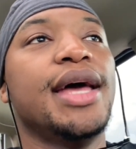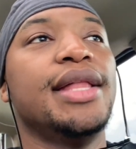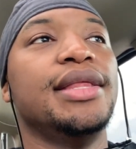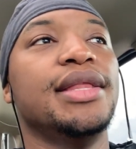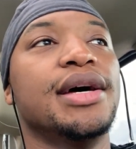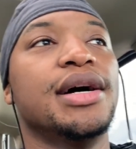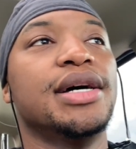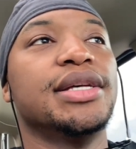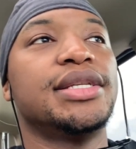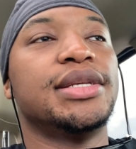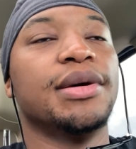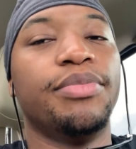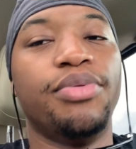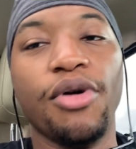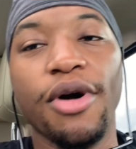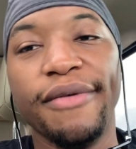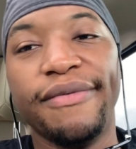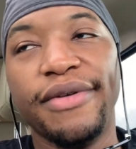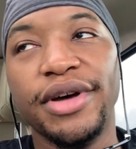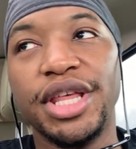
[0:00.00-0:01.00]
the
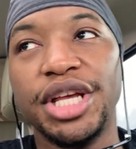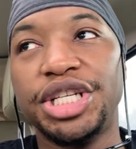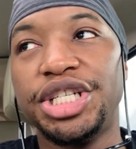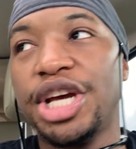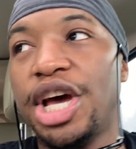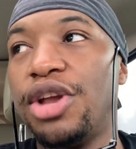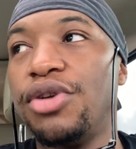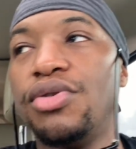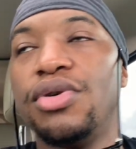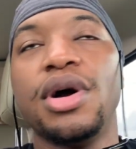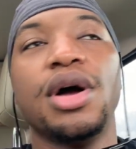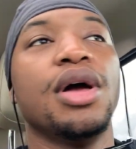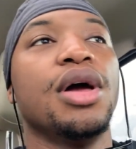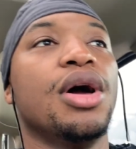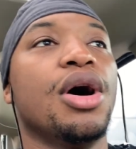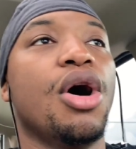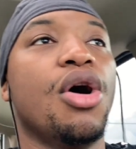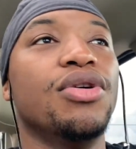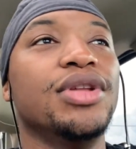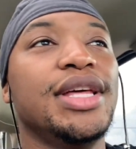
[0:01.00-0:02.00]
support for the channel,
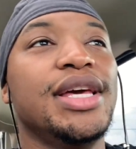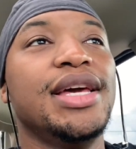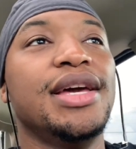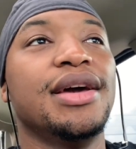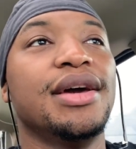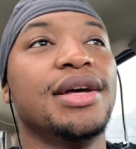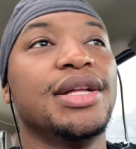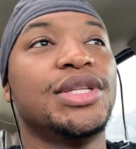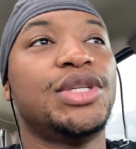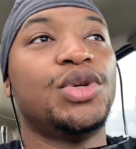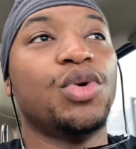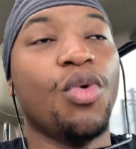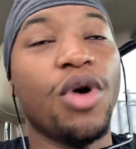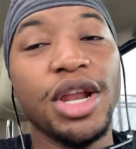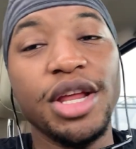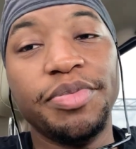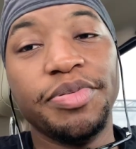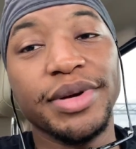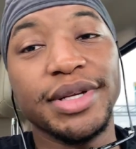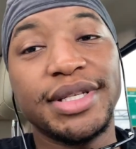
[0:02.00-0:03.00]
only
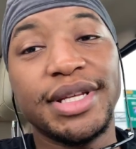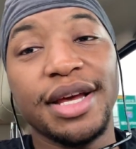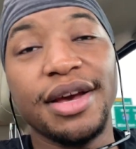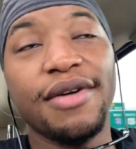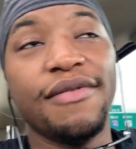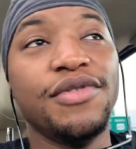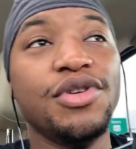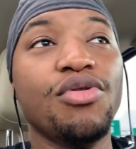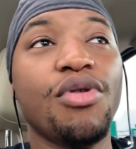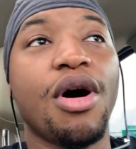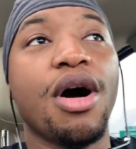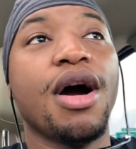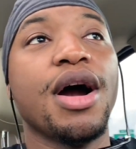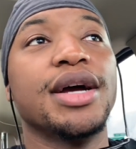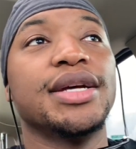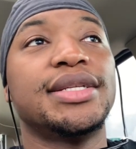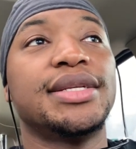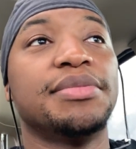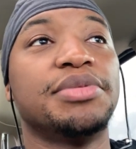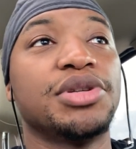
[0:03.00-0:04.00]
20% of you
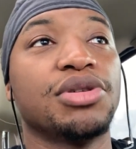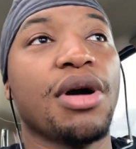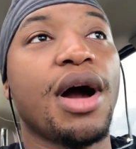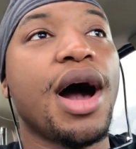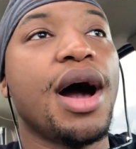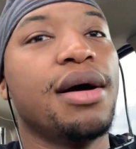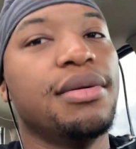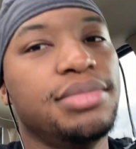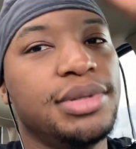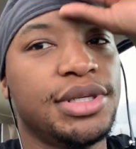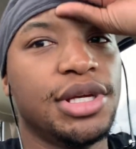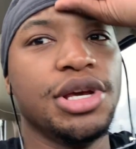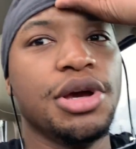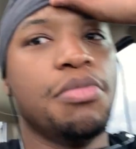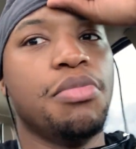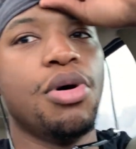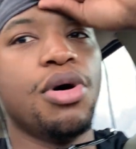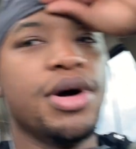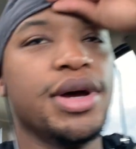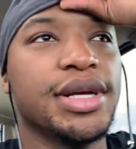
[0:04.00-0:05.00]
are subscribed to
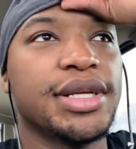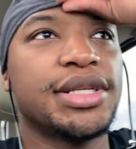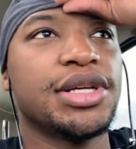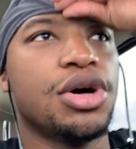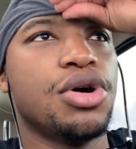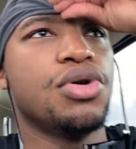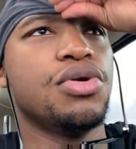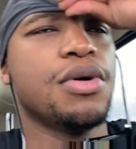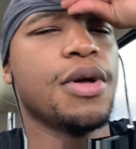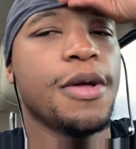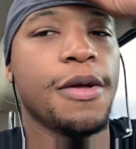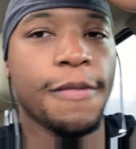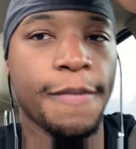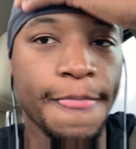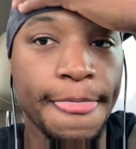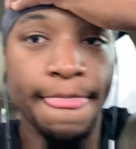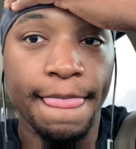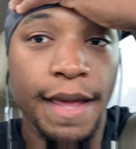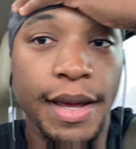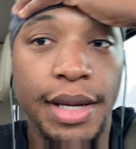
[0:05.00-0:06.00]
your boy. So
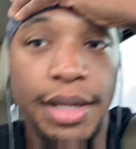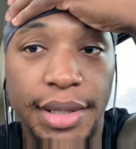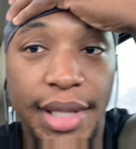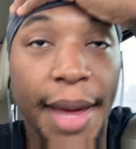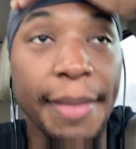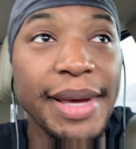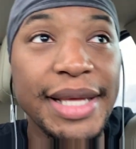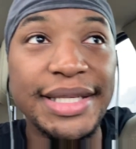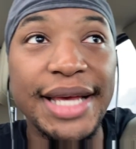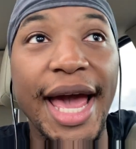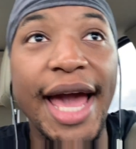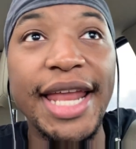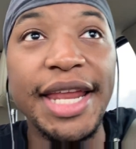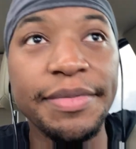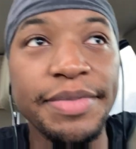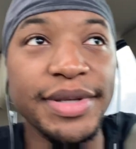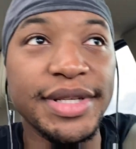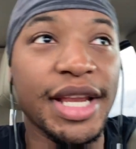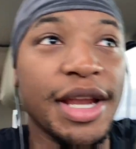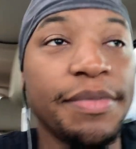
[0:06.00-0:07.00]
that means
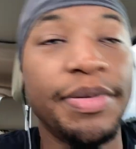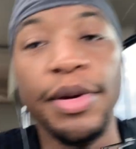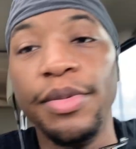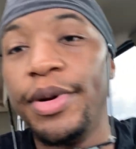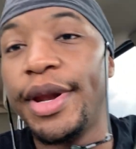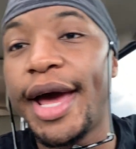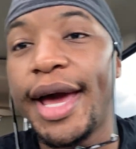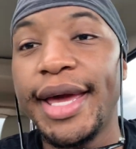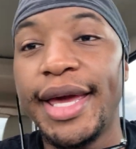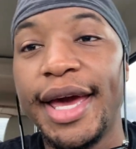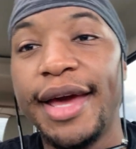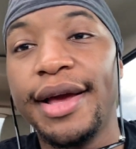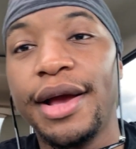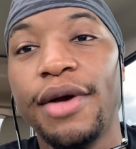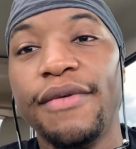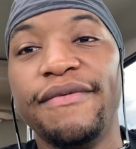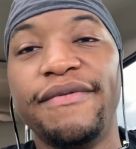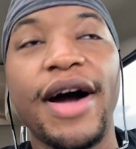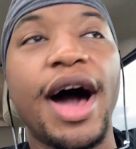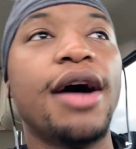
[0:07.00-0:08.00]
80% of people that get
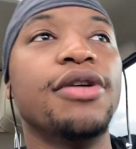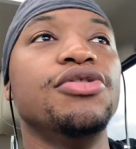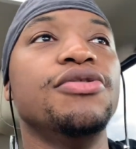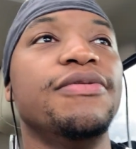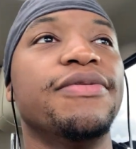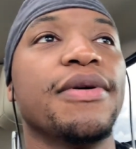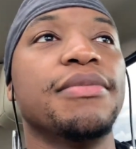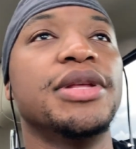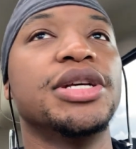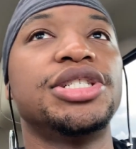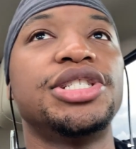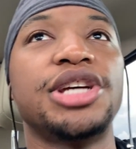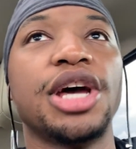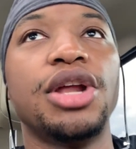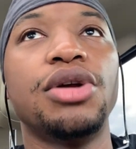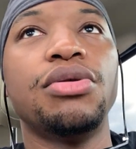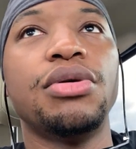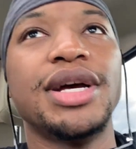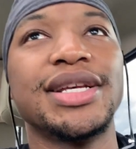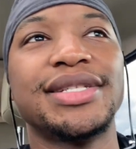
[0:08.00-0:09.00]
value from this
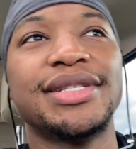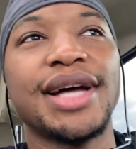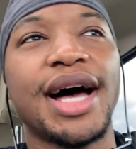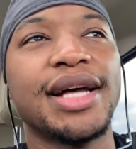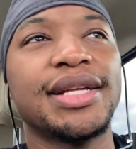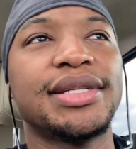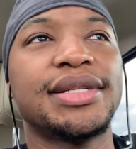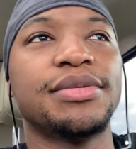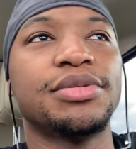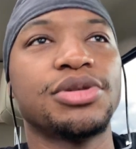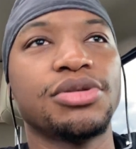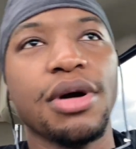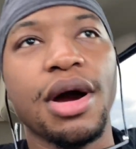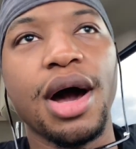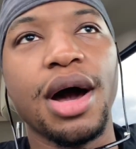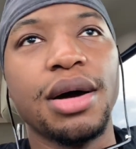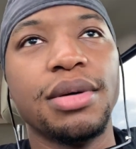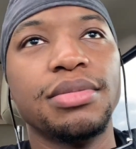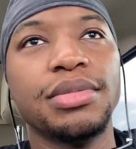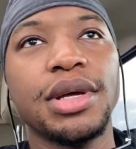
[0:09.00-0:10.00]
channel is not
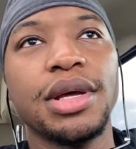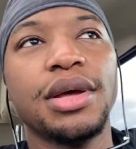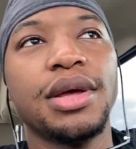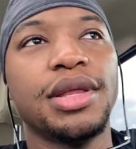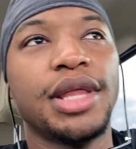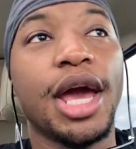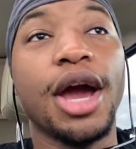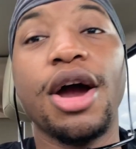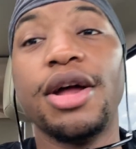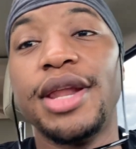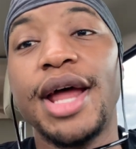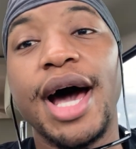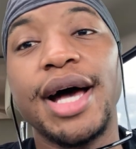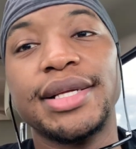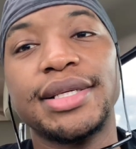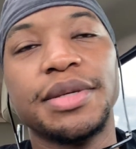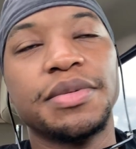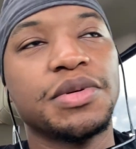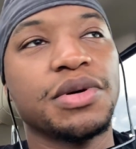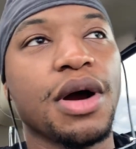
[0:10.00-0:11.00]
subscribed. They are
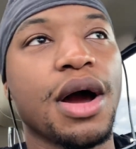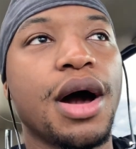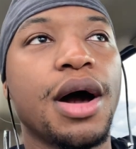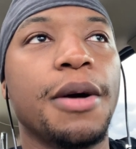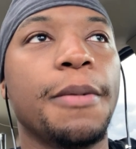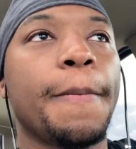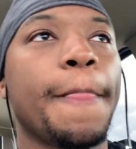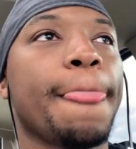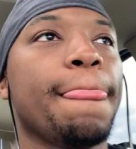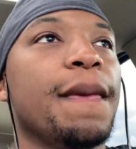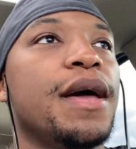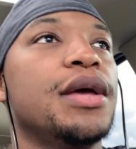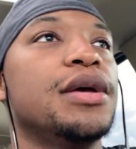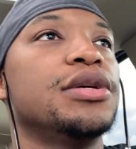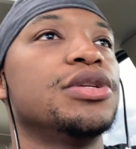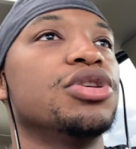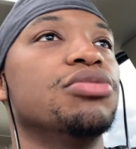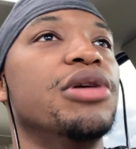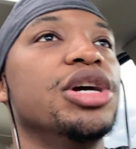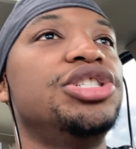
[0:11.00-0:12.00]
not subscribed.
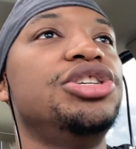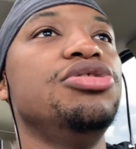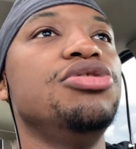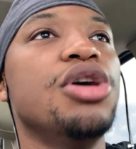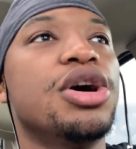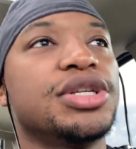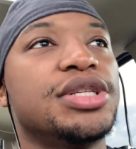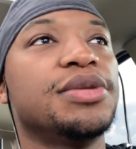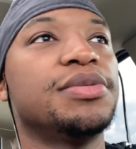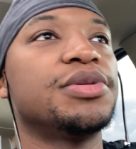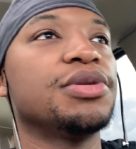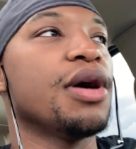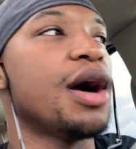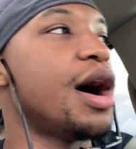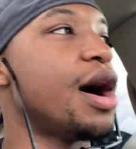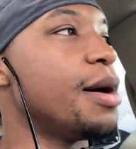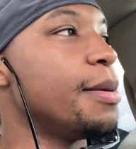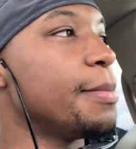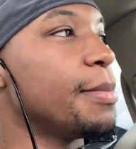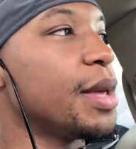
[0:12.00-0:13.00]
So make sure you go
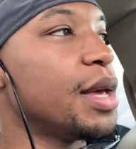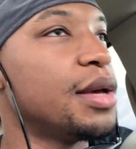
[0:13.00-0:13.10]
subscribe.